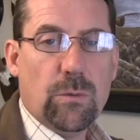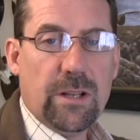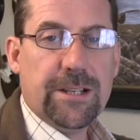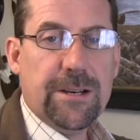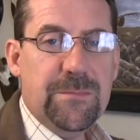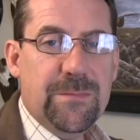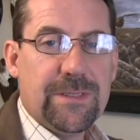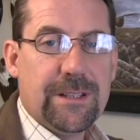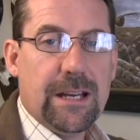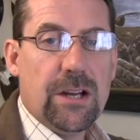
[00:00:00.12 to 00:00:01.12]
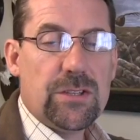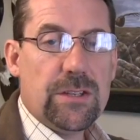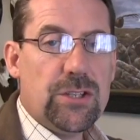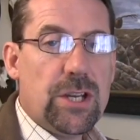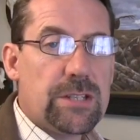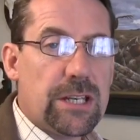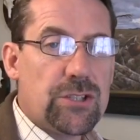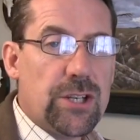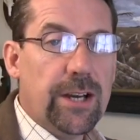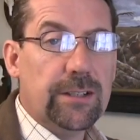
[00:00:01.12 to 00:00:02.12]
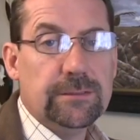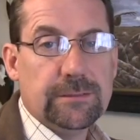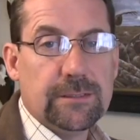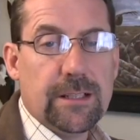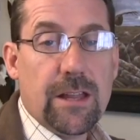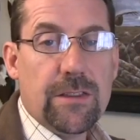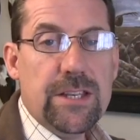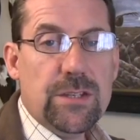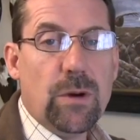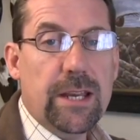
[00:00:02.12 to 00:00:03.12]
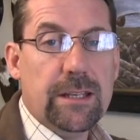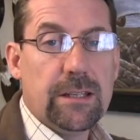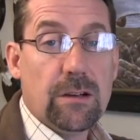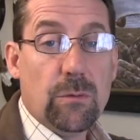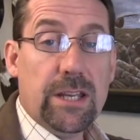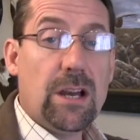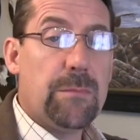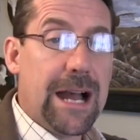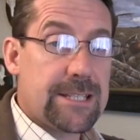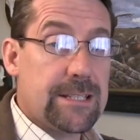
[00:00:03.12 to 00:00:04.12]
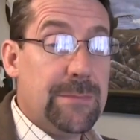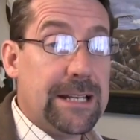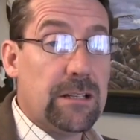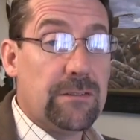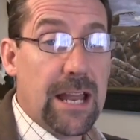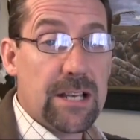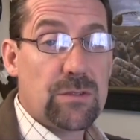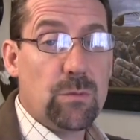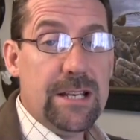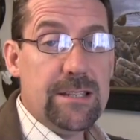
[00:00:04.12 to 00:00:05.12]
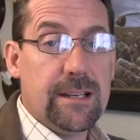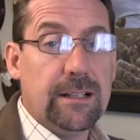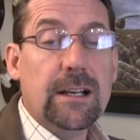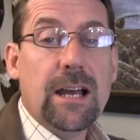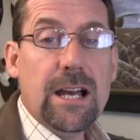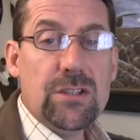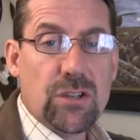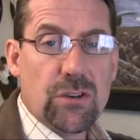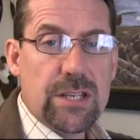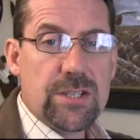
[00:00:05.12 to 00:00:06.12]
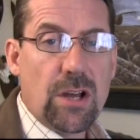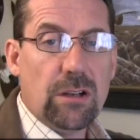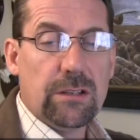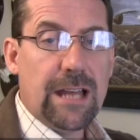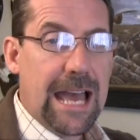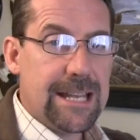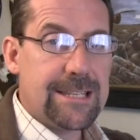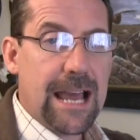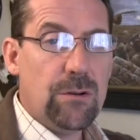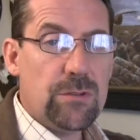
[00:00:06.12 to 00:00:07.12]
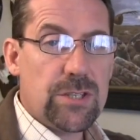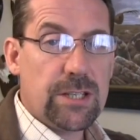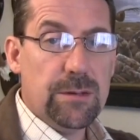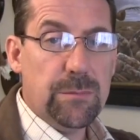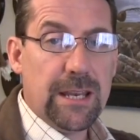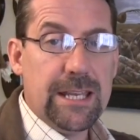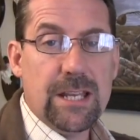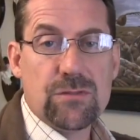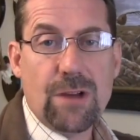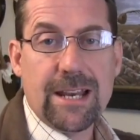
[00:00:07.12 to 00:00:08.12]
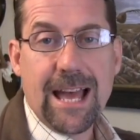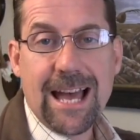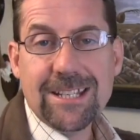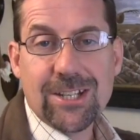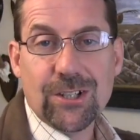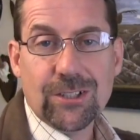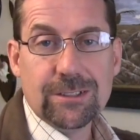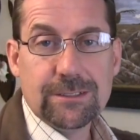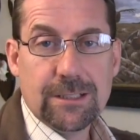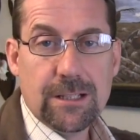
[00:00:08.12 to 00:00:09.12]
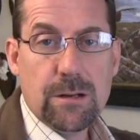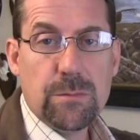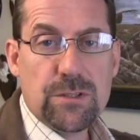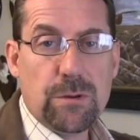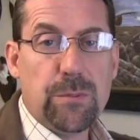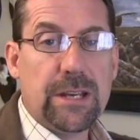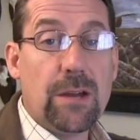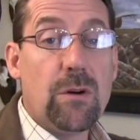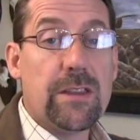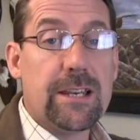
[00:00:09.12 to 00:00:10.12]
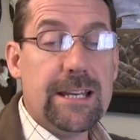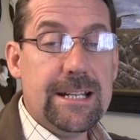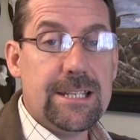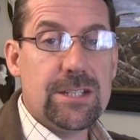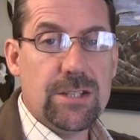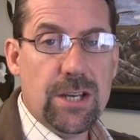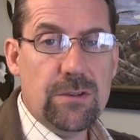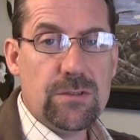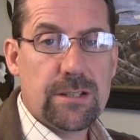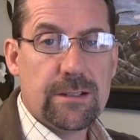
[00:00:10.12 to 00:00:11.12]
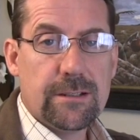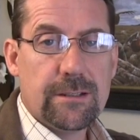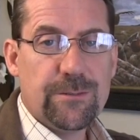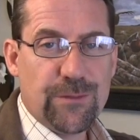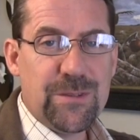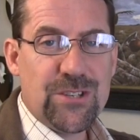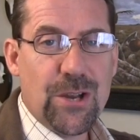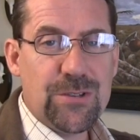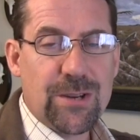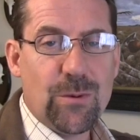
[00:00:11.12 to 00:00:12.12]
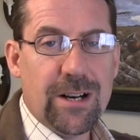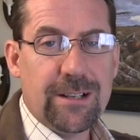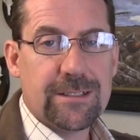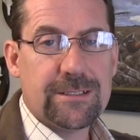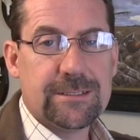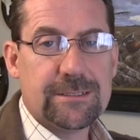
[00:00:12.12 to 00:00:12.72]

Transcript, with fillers: Welcome to the Shooting Show. This week we go back to the middle of last winter as Chris Dalton heads out to complete his Red Hind cull. Plus we bring you all the latest news from the shooting world.